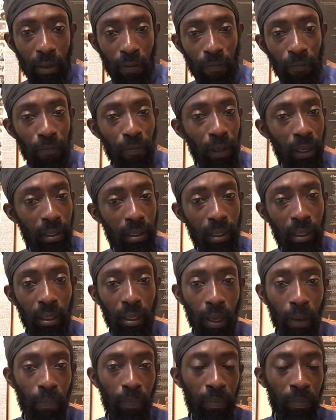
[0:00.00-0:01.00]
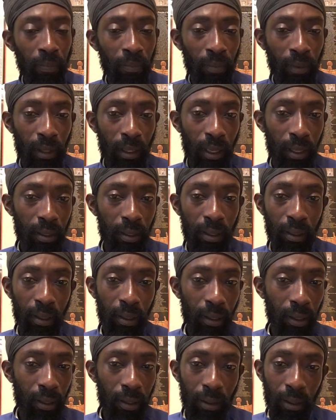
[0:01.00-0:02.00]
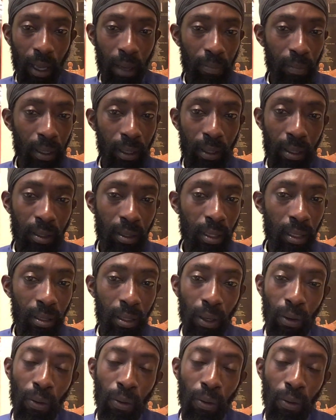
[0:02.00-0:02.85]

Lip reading: fix it up. I mean, it's just a